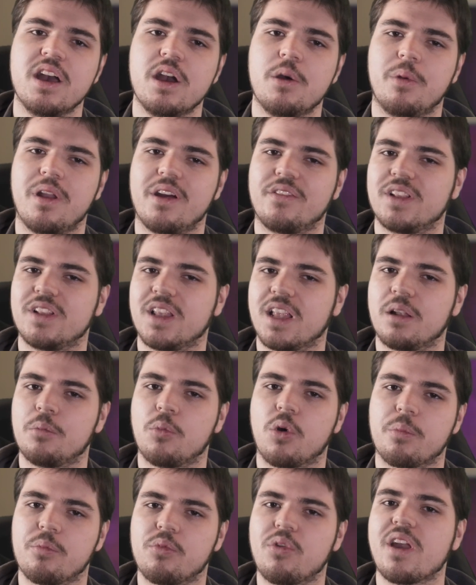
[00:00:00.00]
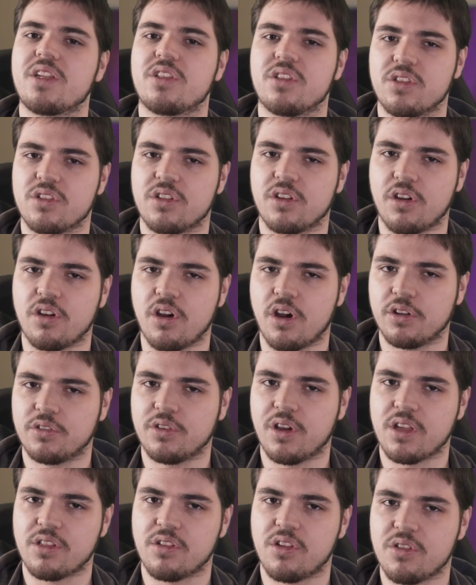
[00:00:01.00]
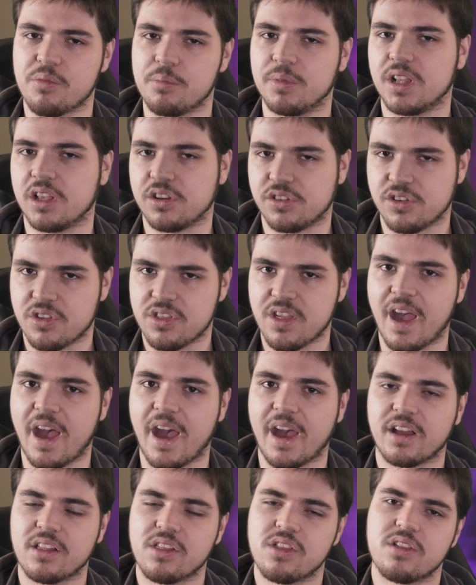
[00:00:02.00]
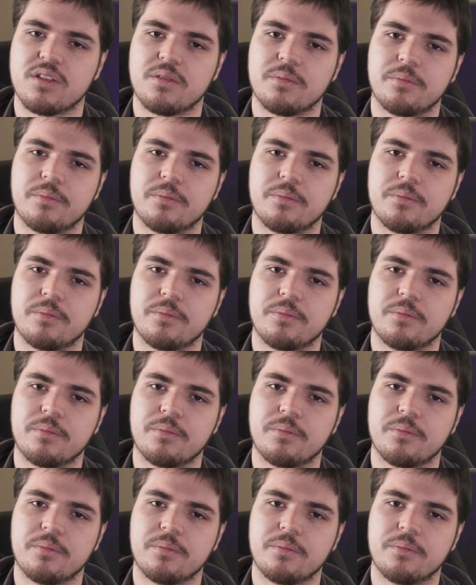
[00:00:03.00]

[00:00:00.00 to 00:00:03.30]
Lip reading: would have a little more presence to contrast his malicious acts.